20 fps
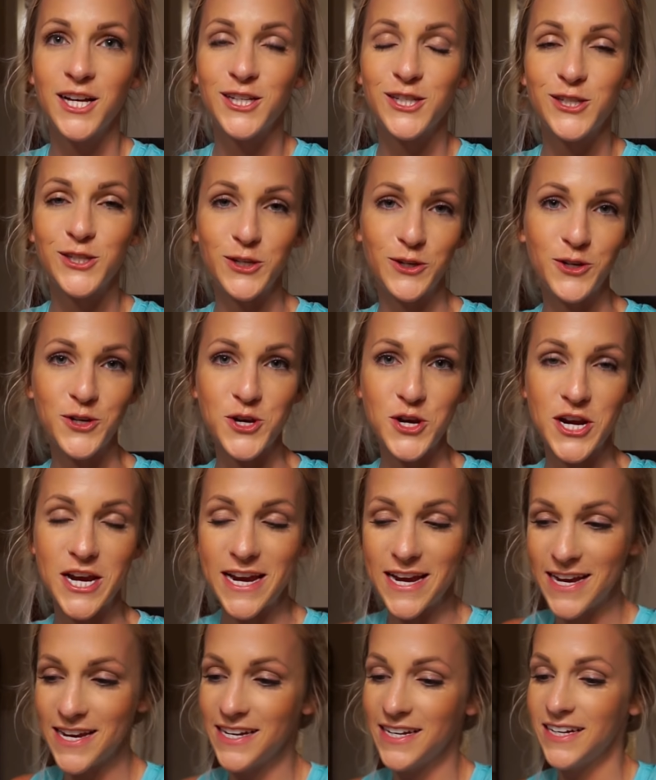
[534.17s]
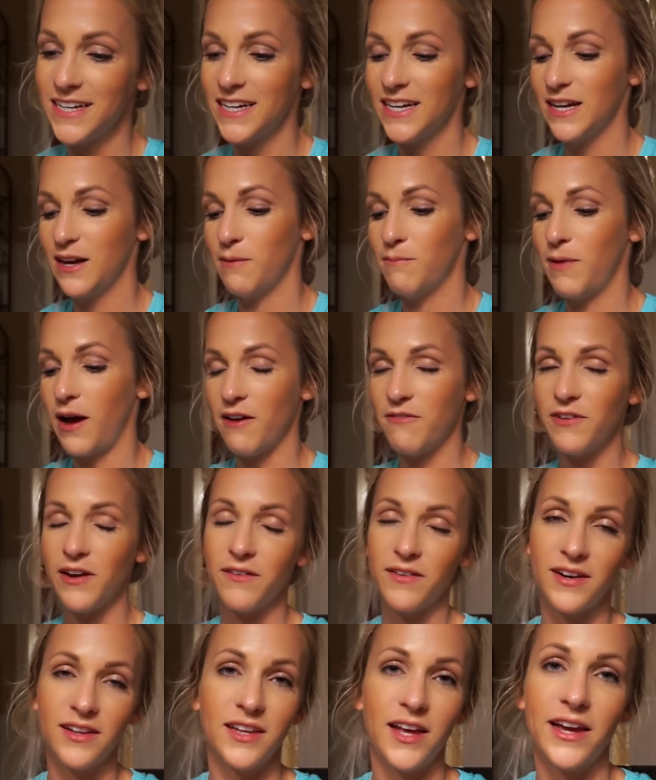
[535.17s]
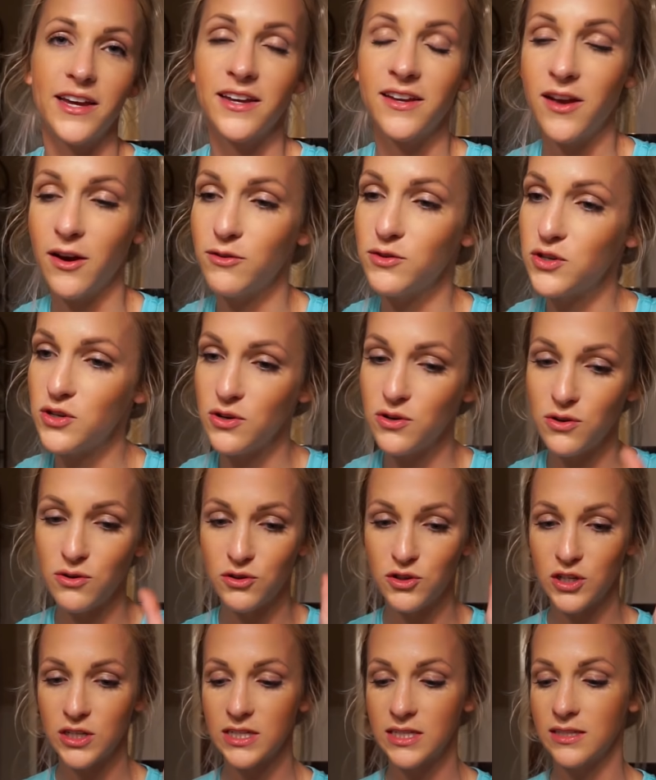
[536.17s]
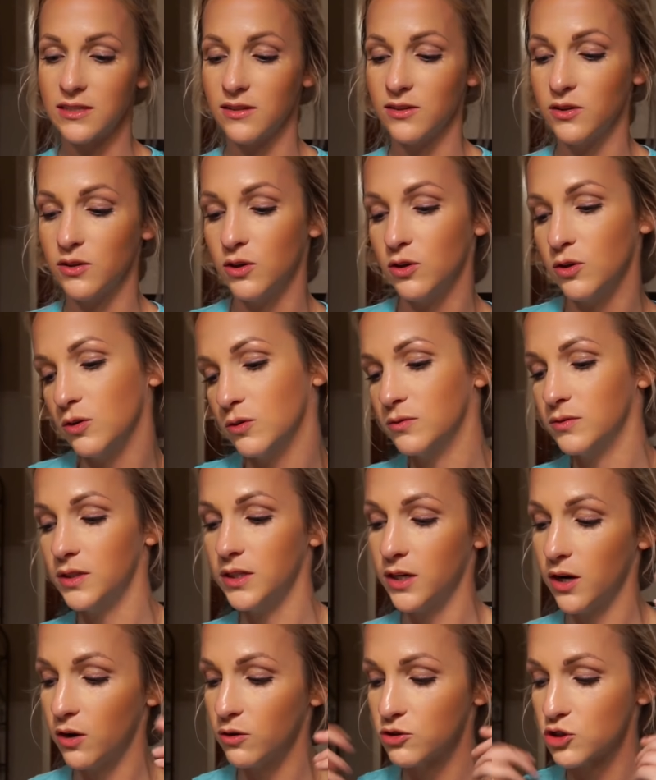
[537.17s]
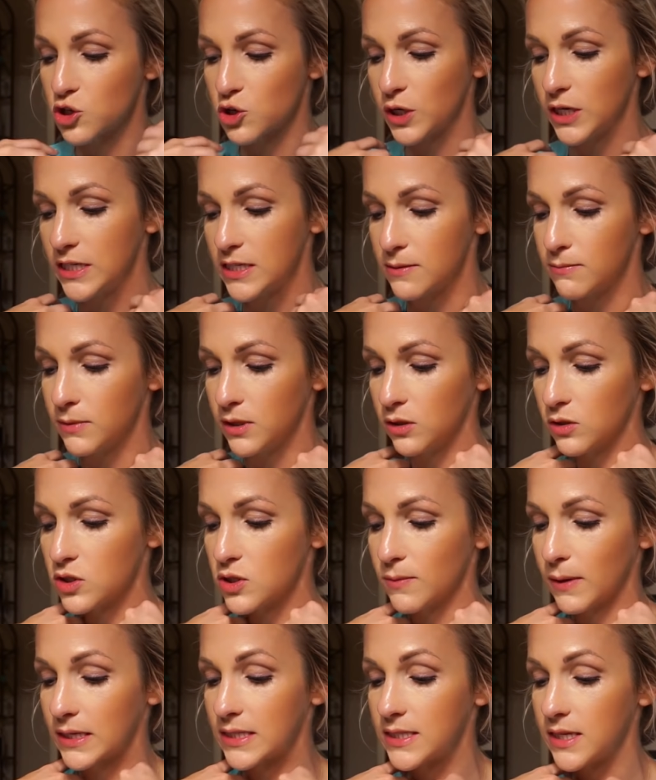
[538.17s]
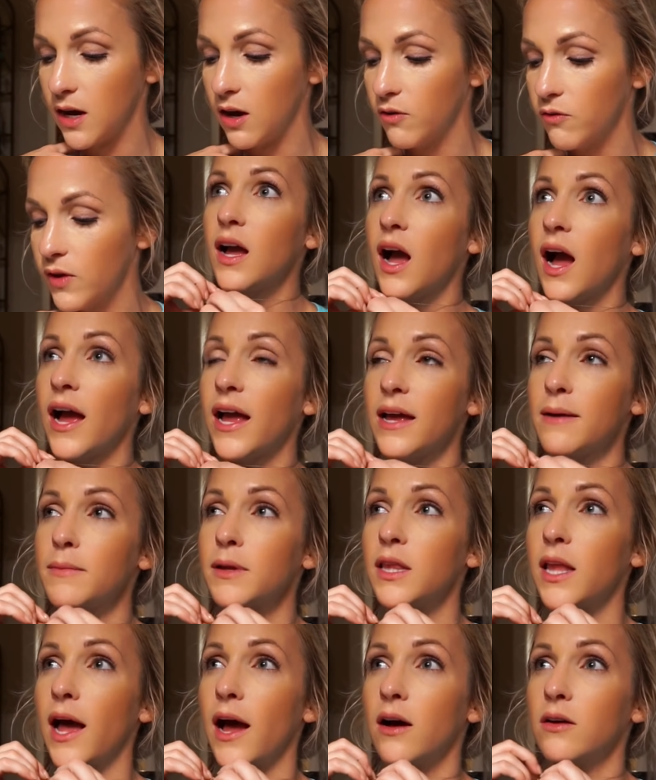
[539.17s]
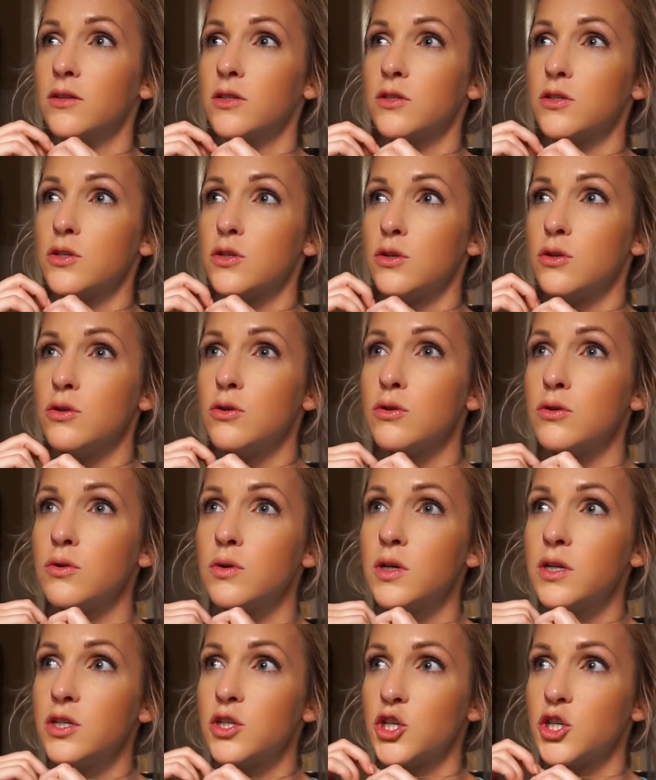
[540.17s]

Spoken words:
sushi. My favorite, like, go-to, just little, you know, treat meal to myself. I am allowed 2